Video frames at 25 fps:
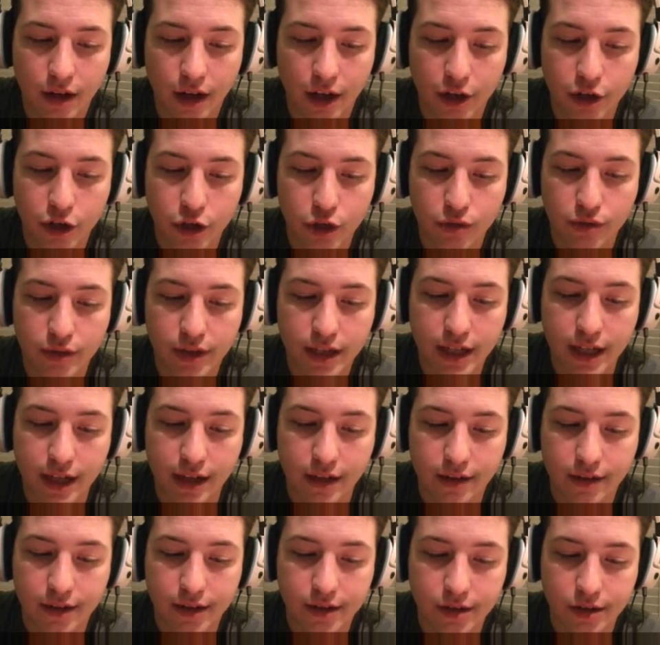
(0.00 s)

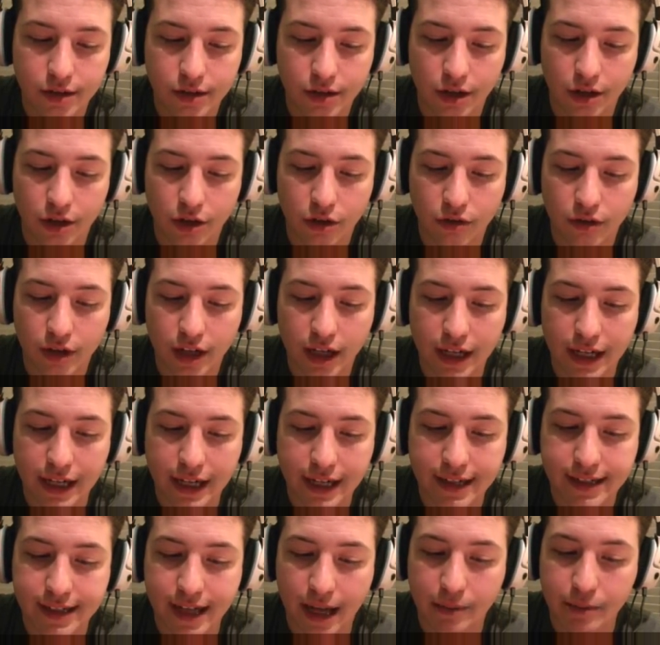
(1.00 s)
unique. This is a unique.
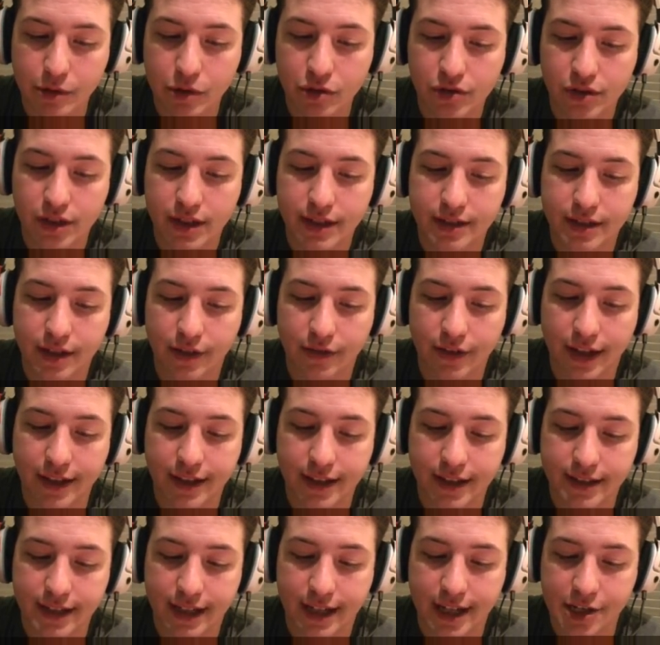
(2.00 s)
Anytime you see stuff like
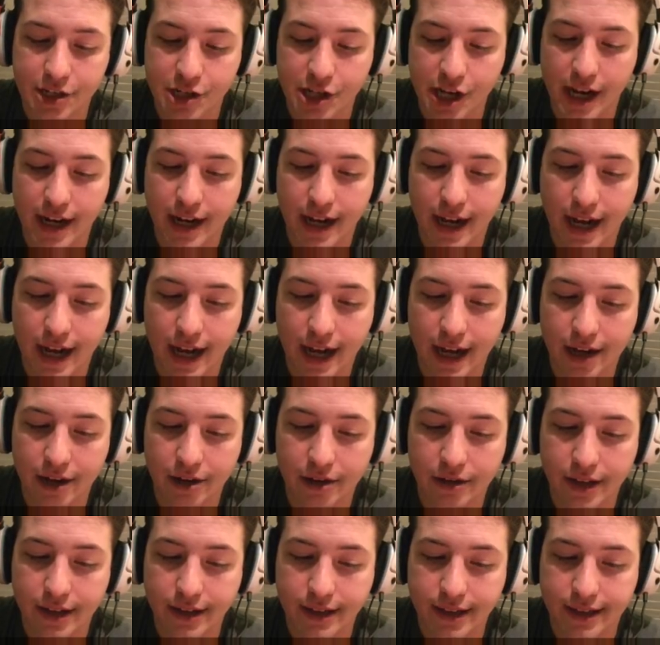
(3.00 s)
this, like a Jedi
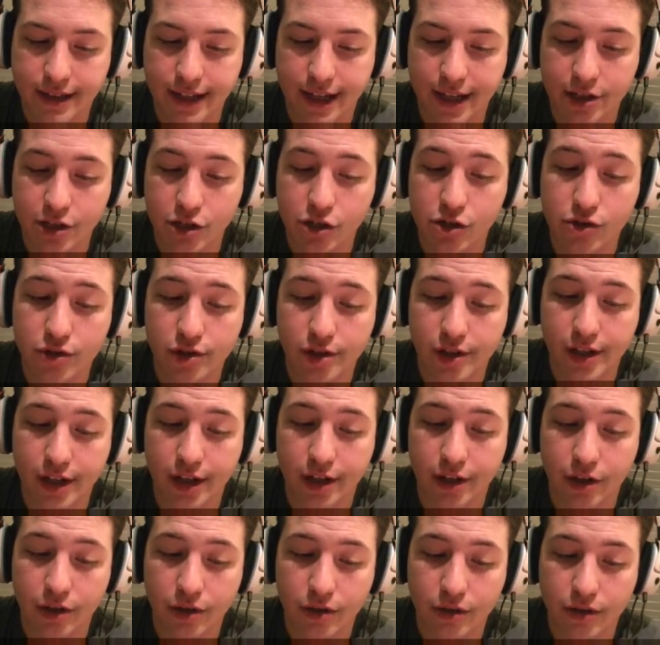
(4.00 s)
or things like that, it's usually
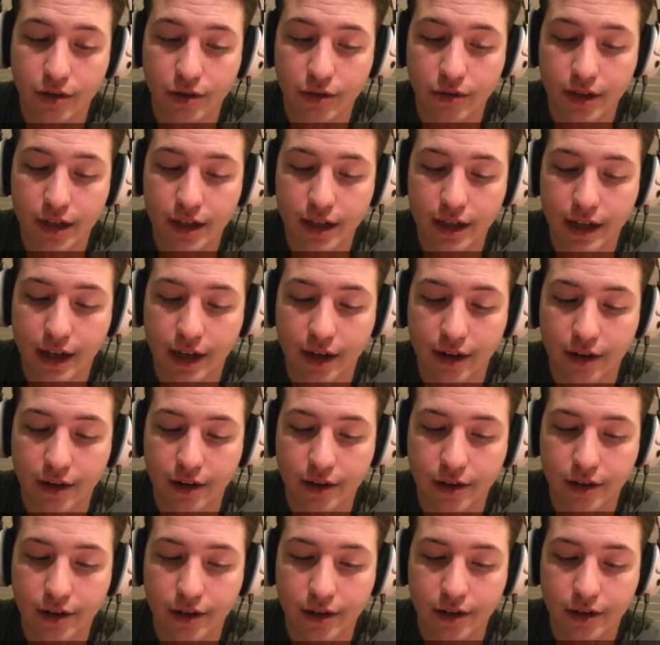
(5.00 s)
a unique
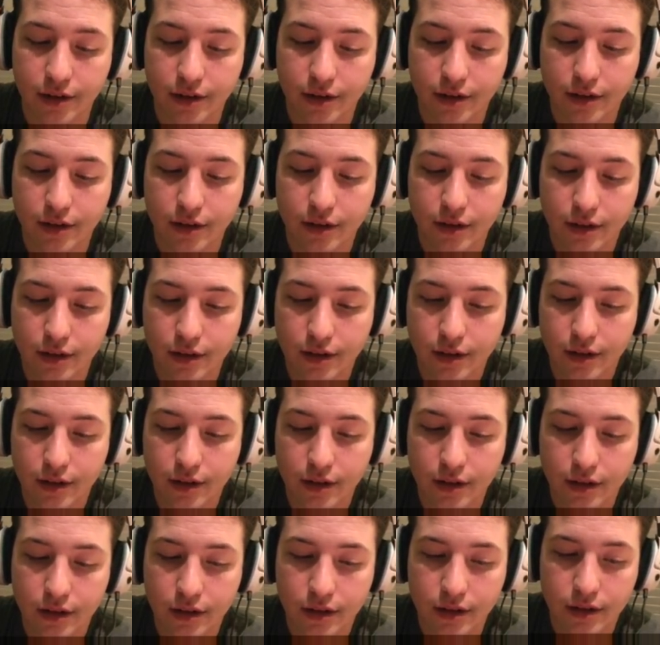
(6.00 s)
character.
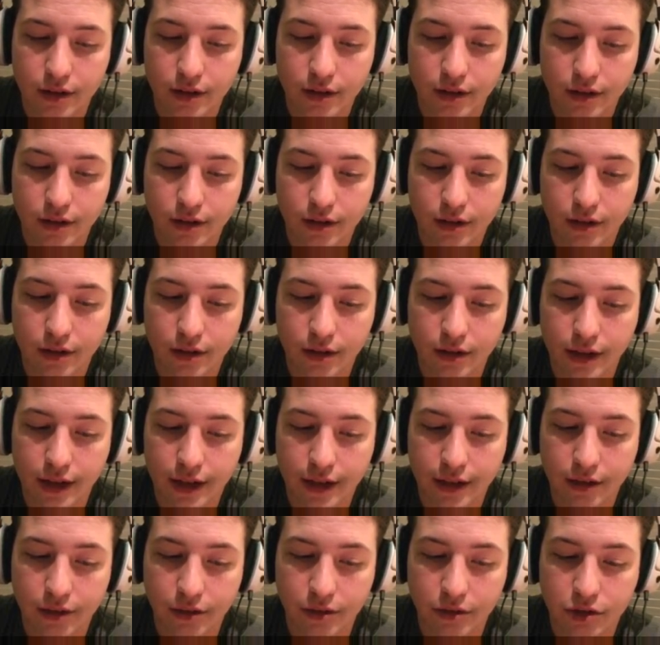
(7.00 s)
All
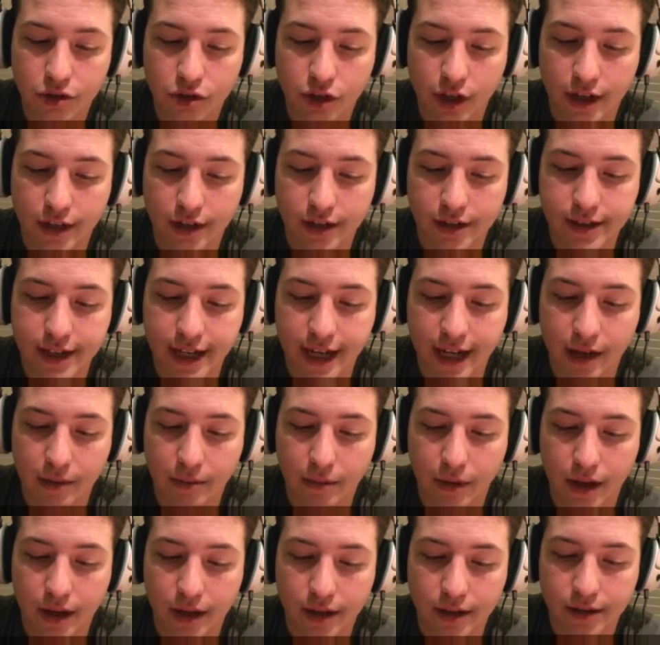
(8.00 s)
right, Luke's trying to attack
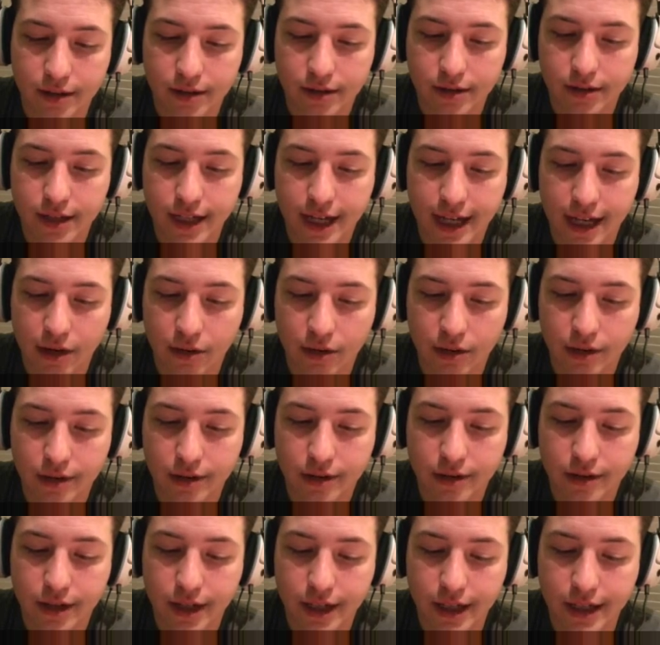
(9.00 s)
my
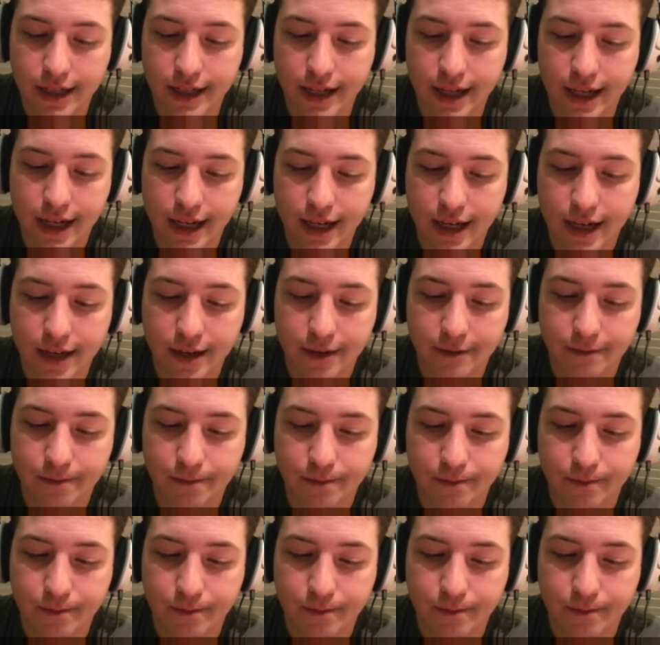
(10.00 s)
tower. He died.